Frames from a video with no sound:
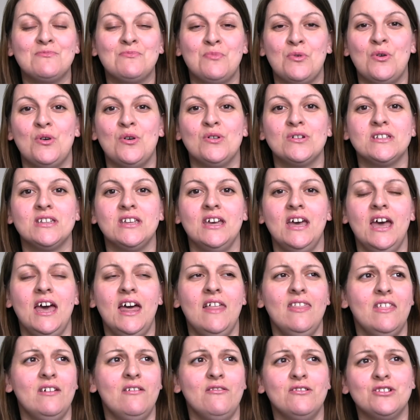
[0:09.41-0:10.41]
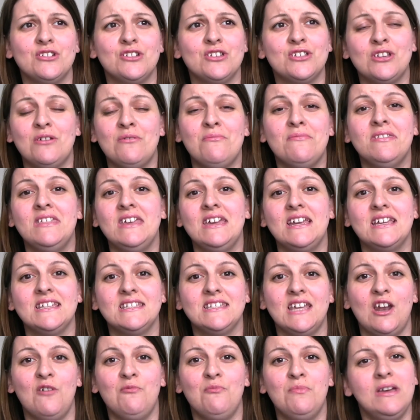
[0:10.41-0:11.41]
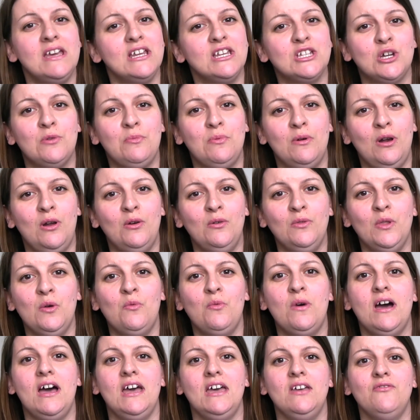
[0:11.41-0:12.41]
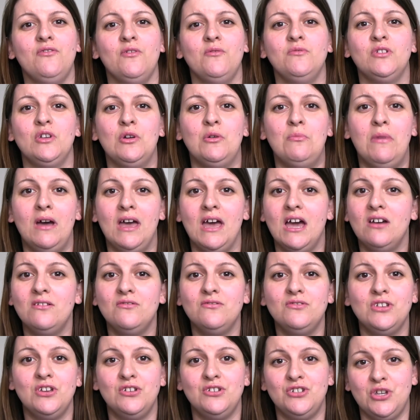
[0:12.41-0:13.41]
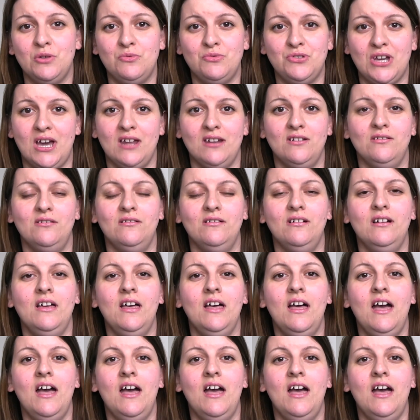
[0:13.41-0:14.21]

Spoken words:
but there are just some things that I've picked up along the way from doing my own YouTube channel